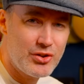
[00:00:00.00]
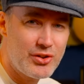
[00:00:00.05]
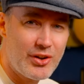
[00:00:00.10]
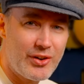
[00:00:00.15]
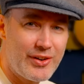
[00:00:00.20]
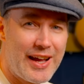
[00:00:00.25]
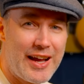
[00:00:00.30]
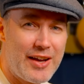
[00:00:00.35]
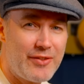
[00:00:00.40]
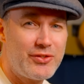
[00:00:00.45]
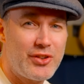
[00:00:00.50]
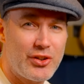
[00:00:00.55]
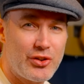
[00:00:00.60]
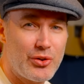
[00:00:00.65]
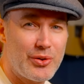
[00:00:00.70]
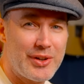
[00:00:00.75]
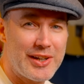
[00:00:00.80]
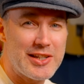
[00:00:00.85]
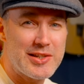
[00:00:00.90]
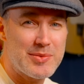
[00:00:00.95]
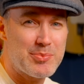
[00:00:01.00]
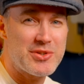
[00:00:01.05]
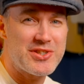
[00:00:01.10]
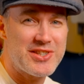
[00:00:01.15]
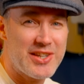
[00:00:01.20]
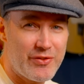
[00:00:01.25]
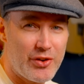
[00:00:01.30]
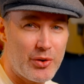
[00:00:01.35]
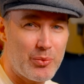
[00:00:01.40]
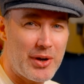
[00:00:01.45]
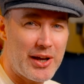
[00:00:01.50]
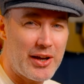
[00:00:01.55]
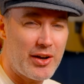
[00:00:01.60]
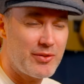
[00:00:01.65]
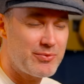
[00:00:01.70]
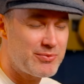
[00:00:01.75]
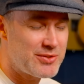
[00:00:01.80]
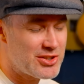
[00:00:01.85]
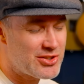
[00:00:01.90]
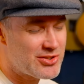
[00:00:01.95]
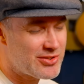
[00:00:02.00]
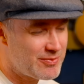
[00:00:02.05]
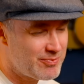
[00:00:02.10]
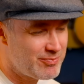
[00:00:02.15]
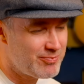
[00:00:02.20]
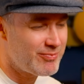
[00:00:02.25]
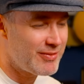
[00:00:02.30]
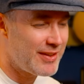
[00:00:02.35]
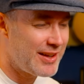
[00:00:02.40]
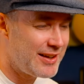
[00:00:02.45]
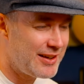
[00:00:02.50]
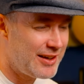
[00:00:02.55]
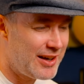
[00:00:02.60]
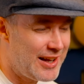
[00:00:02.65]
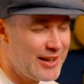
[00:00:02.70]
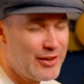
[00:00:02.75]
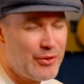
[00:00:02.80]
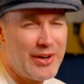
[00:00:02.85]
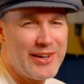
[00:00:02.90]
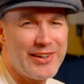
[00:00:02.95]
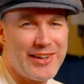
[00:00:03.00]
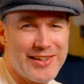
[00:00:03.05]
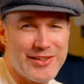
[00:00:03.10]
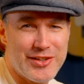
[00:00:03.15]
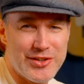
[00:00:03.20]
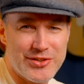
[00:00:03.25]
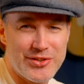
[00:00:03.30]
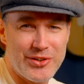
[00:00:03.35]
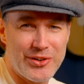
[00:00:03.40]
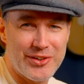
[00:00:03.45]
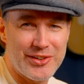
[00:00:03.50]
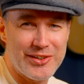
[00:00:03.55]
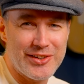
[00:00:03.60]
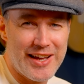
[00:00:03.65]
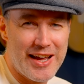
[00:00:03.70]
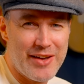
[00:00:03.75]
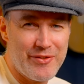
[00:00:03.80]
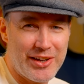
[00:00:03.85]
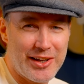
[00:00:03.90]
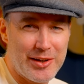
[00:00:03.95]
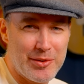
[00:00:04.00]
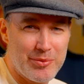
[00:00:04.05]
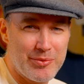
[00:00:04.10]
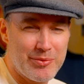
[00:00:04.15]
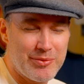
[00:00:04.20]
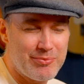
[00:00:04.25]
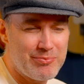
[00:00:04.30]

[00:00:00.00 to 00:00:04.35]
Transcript: don't have to do any specific way. I quite like this song, and having a,